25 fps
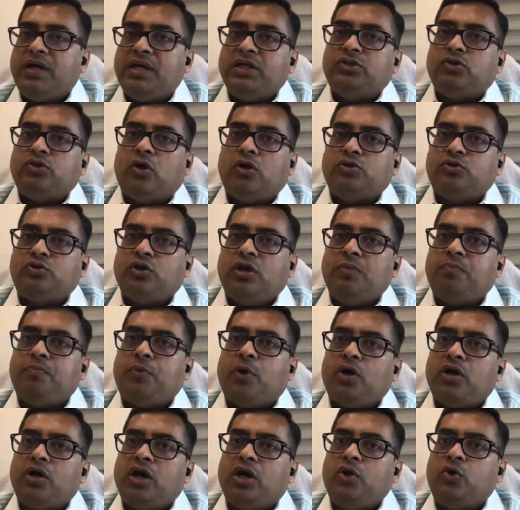What is also
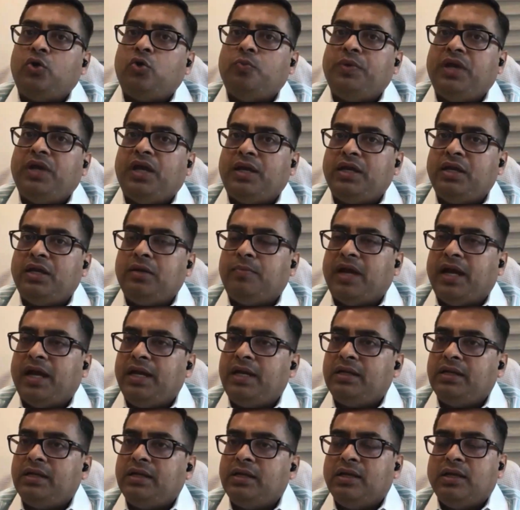important to bear
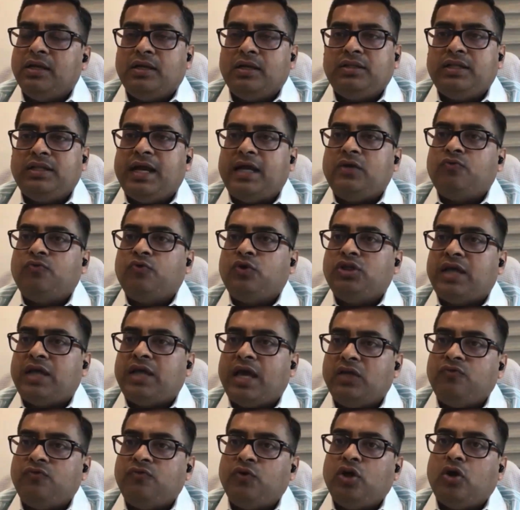in mind that
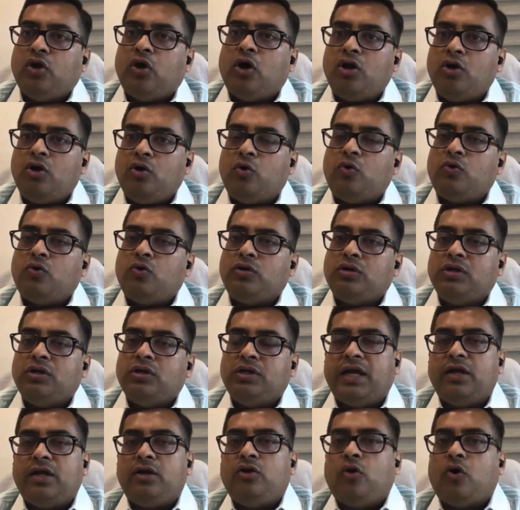as we all
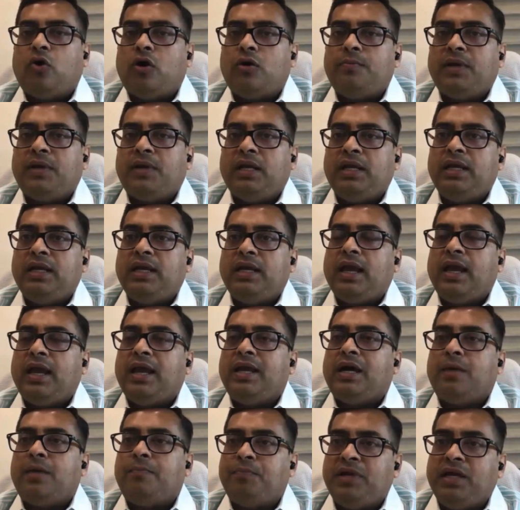know that
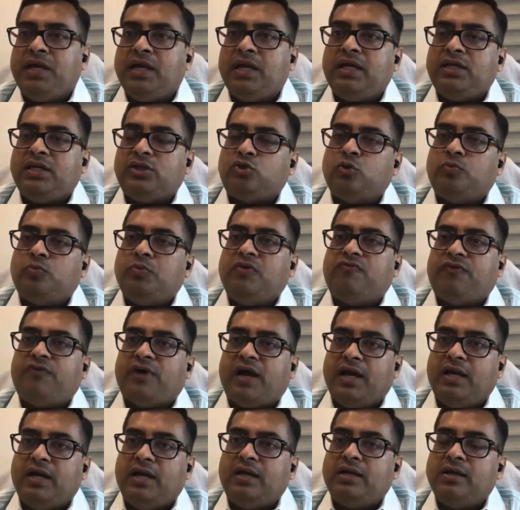normally an appeal is to
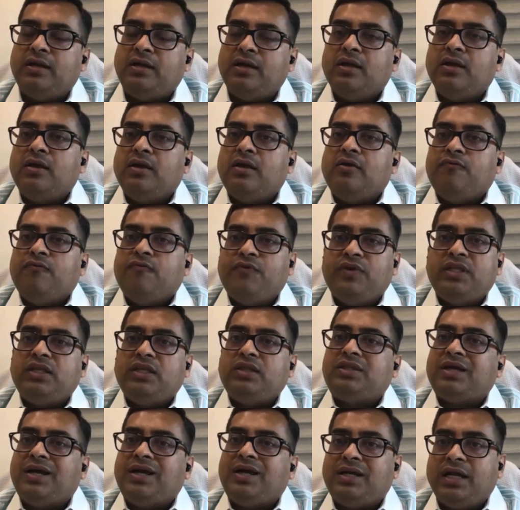be filed
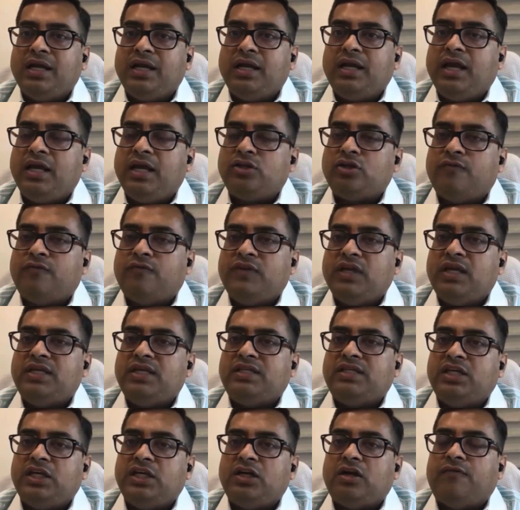within 30 days
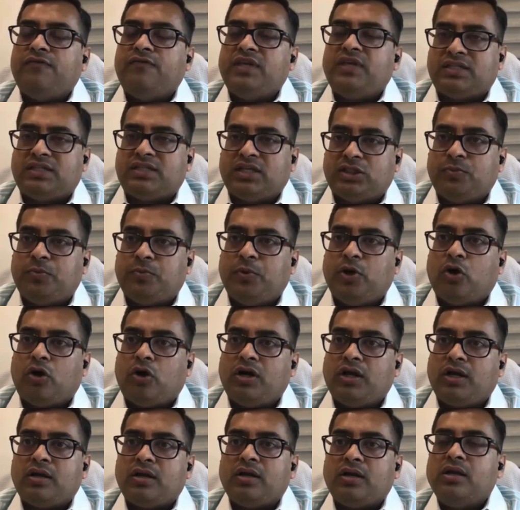of the receipt of the
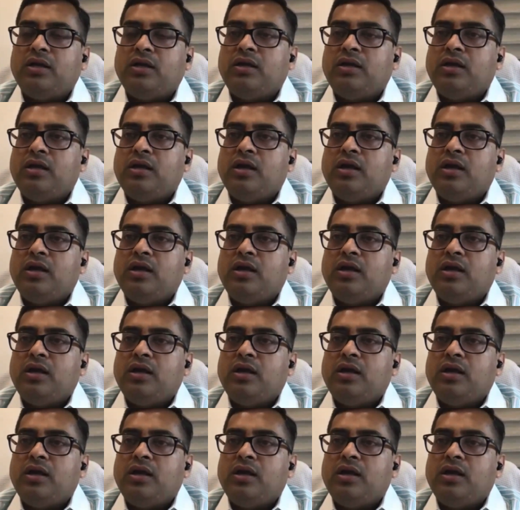assessment order.